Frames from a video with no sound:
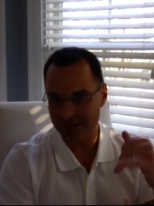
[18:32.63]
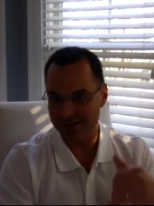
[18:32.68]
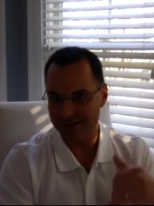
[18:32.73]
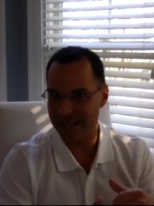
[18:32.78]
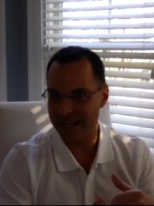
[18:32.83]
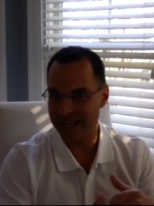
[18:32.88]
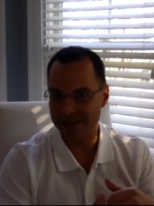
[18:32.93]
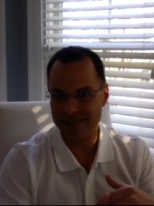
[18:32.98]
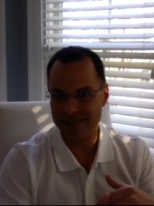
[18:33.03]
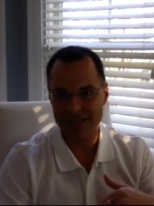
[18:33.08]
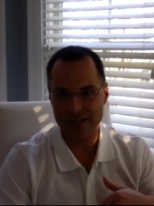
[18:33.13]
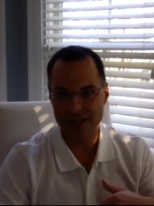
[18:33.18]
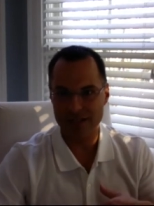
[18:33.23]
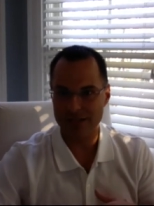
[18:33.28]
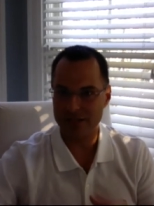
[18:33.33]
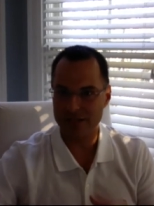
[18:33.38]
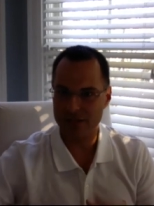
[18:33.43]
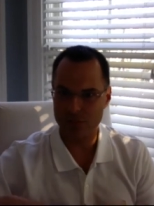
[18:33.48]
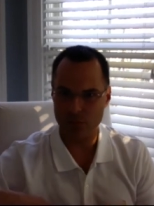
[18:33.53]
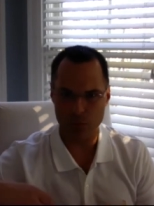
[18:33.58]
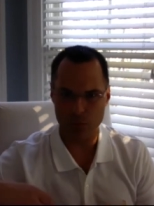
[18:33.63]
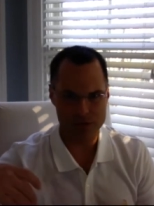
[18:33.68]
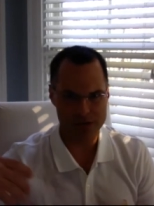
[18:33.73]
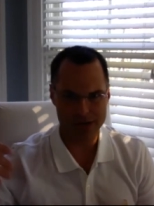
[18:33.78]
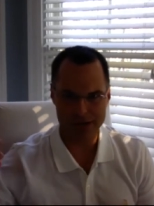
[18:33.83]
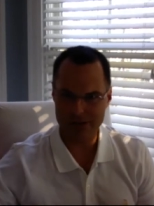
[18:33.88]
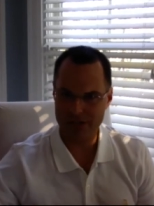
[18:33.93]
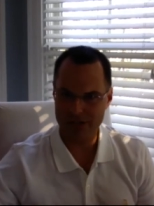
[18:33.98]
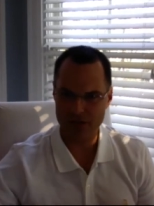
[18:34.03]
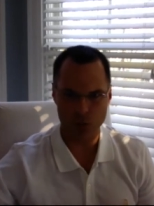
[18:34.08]
dentists, you
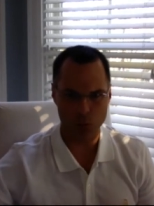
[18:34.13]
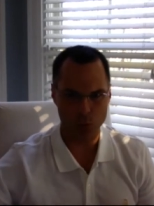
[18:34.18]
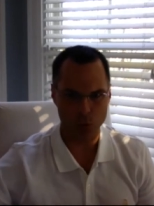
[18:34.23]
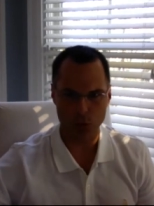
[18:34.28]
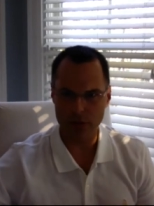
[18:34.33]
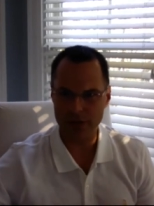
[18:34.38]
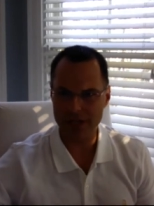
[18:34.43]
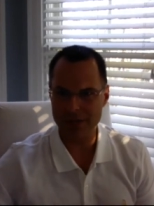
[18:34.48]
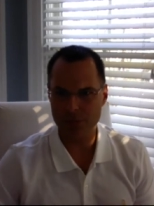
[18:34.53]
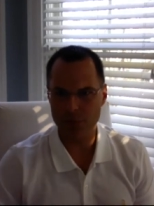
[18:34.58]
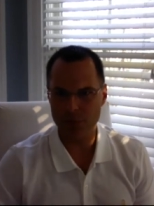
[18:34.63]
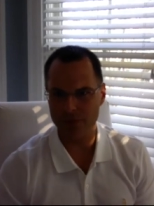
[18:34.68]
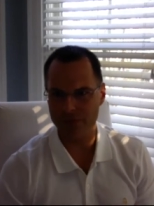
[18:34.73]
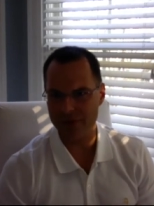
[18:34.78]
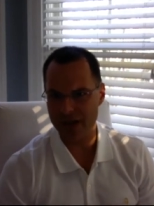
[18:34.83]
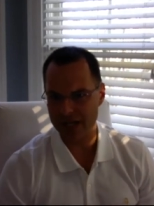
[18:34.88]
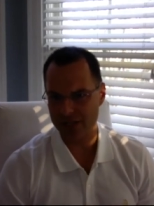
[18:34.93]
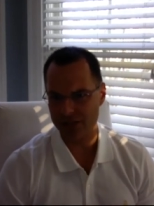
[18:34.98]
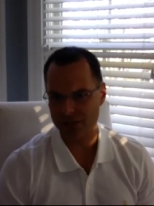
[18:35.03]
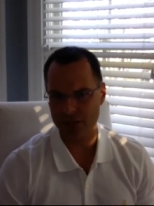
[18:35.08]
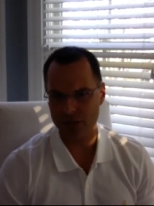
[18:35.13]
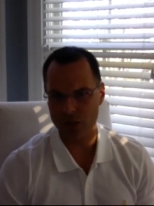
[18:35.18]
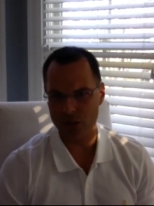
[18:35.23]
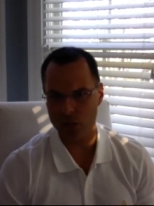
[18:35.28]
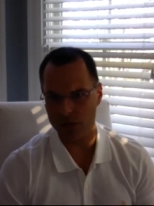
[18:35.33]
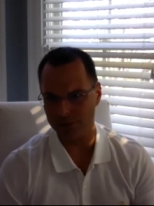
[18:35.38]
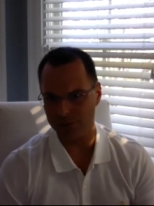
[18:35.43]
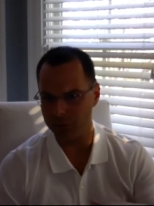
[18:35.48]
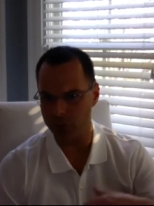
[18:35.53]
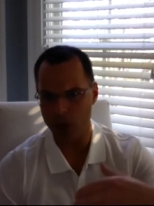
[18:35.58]
know, just working
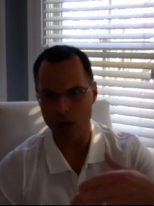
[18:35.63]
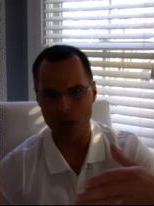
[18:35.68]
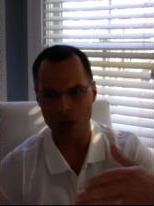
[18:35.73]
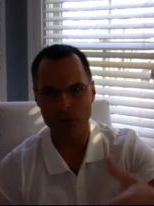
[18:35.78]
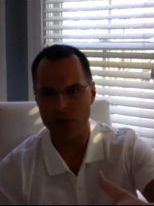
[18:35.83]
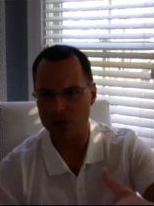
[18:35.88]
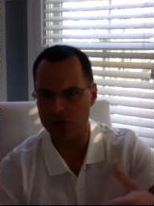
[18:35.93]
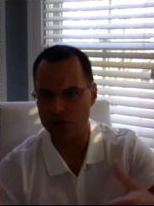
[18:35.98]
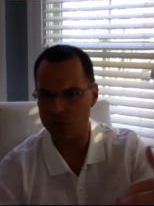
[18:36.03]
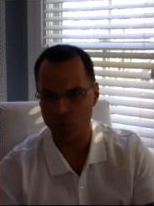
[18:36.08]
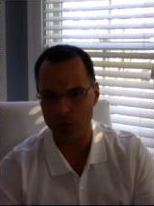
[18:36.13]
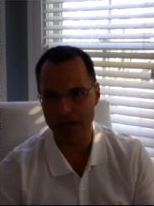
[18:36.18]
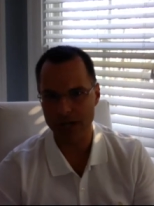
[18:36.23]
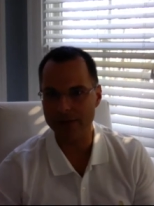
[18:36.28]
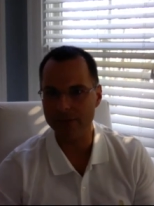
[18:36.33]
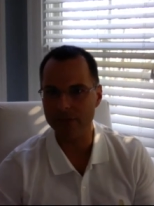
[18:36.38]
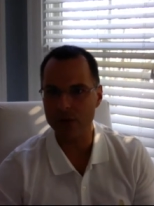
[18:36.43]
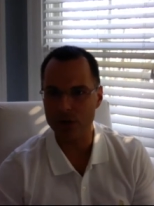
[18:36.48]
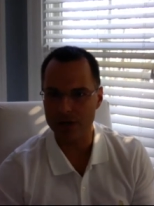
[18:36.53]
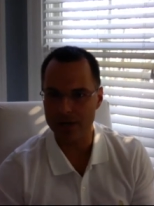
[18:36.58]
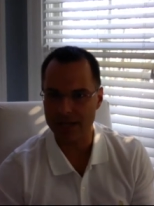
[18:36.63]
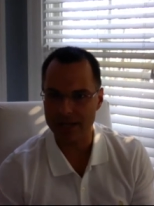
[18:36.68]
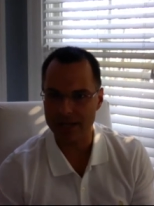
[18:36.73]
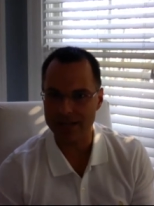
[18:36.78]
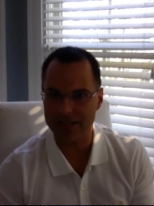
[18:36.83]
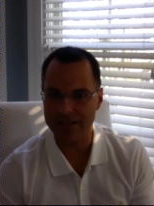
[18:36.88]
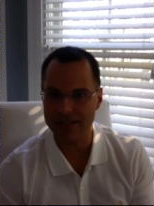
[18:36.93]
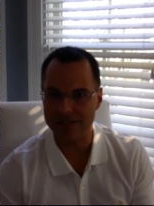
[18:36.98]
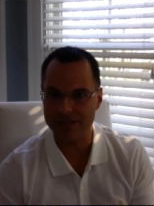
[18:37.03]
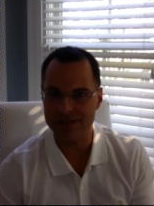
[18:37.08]
professional, plumbers, whatever it
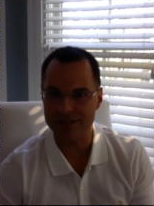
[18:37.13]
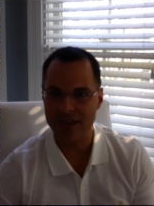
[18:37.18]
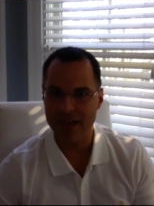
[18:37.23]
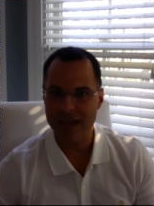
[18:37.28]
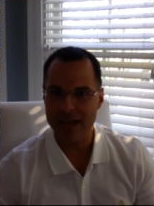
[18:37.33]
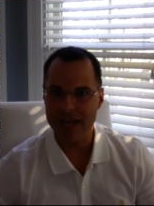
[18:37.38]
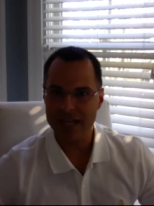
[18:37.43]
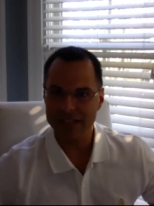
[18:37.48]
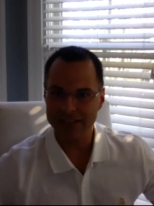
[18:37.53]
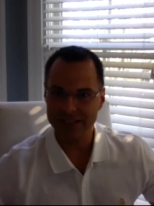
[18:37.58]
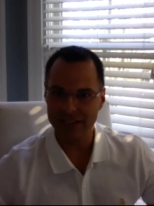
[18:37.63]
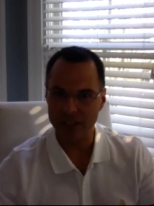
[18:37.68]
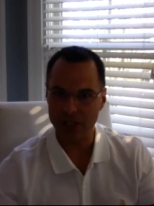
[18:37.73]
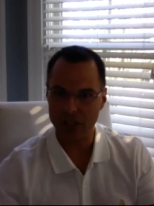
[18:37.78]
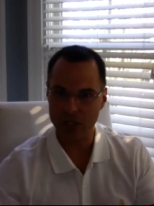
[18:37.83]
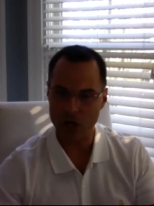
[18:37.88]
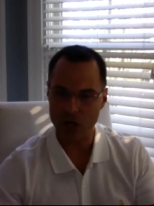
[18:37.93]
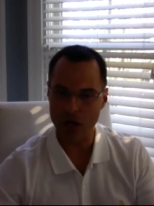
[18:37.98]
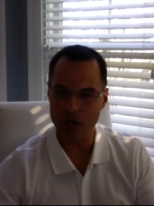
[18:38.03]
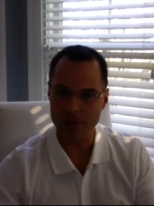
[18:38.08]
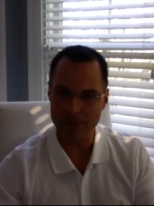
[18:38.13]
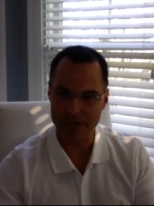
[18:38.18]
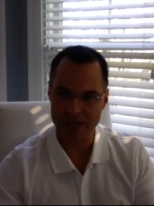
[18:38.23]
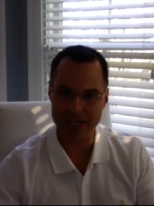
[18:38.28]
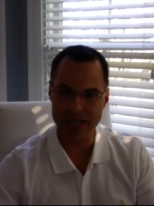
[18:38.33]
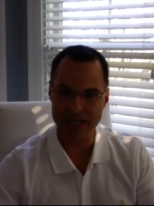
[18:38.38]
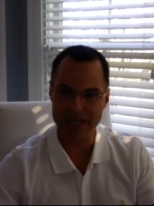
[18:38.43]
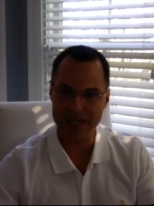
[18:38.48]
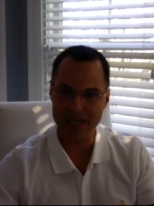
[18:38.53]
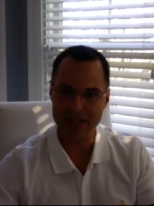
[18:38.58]
is, to come
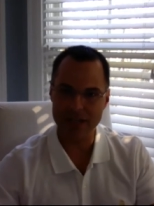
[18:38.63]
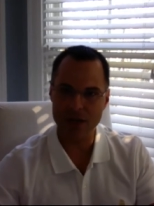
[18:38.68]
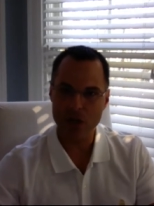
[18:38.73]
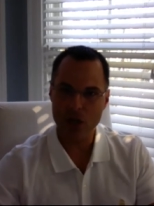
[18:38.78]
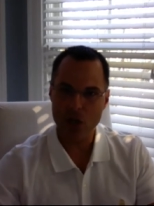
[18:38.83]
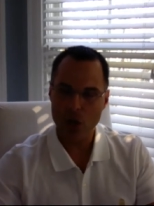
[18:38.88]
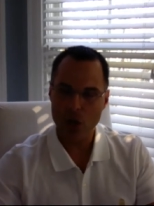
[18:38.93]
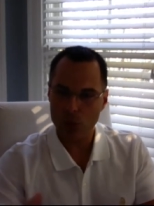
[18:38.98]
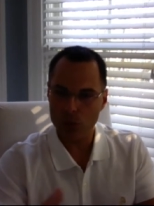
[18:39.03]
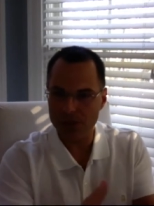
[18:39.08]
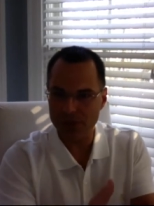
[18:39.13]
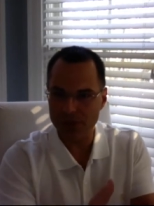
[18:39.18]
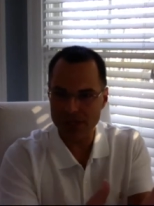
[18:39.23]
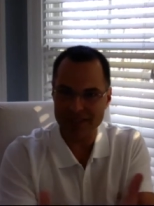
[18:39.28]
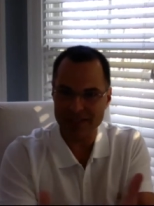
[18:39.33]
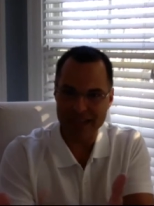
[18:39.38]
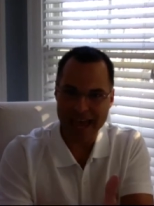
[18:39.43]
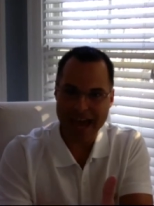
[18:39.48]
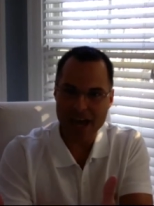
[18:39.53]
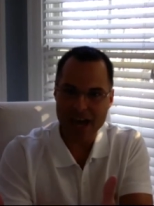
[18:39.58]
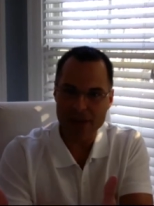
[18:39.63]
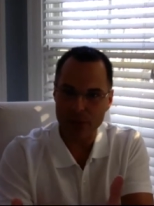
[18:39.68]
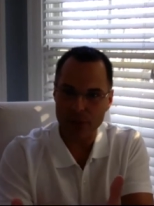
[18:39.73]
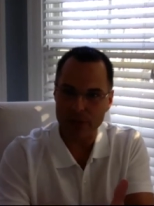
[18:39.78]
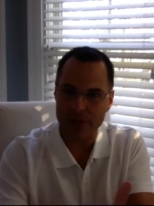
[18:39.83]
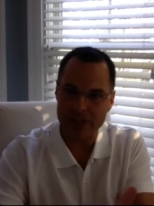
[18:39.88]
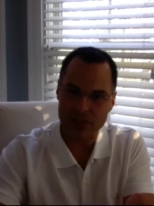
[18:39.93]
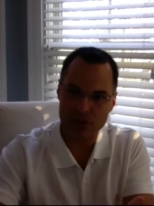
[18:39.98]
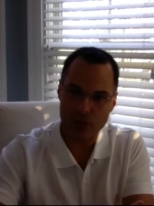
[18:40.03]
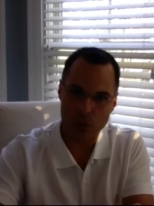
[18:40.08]
in with these
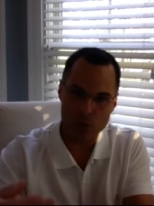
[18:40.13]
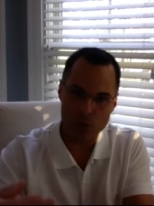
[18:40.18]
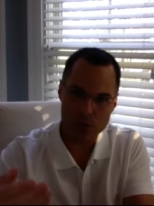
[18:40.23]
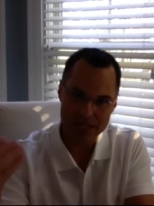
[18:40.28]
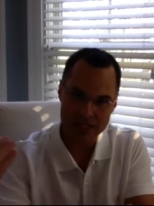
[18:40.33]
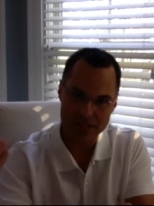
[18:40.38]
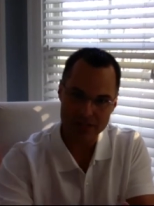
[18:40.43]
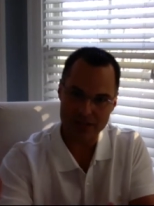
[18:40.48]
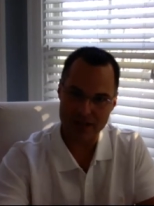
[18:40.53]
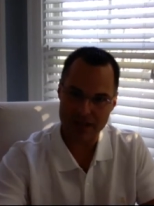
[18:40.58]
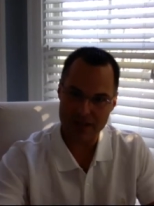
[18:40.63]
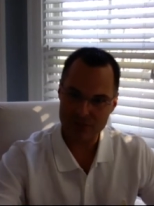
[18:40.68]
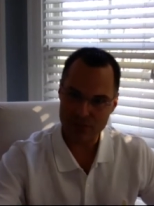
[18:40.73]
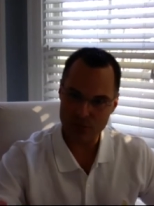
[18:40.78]
athletes, where we can